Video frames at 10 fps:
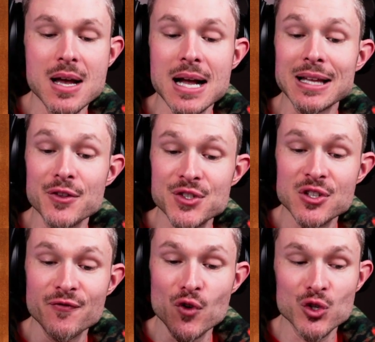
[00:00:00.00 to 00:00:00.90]
Now, this is the
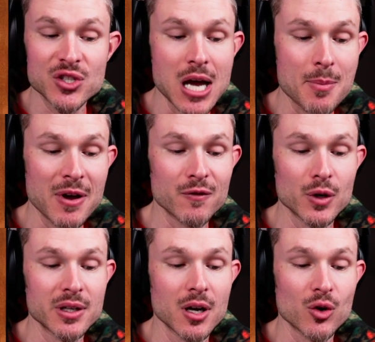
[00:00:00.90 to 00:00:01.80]
first time I've
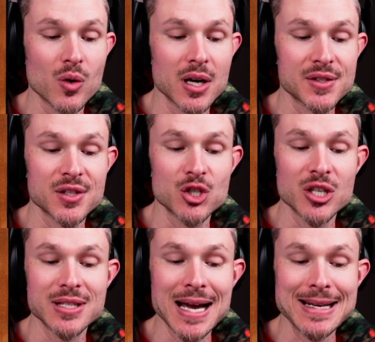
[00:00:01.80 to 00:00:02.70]
run across such a
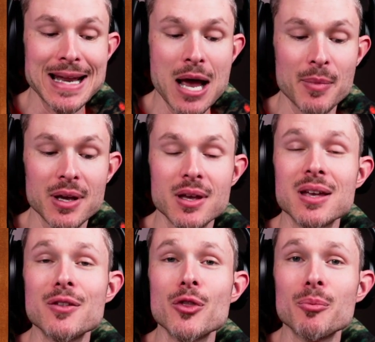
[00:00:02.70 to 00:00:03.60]
dynamic
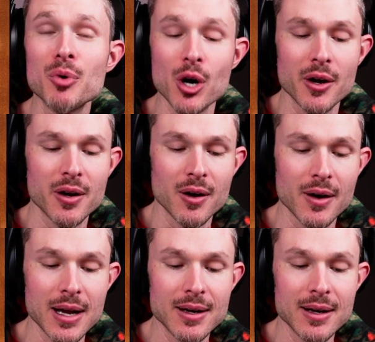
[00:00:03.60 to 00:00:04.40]
in the book, all right?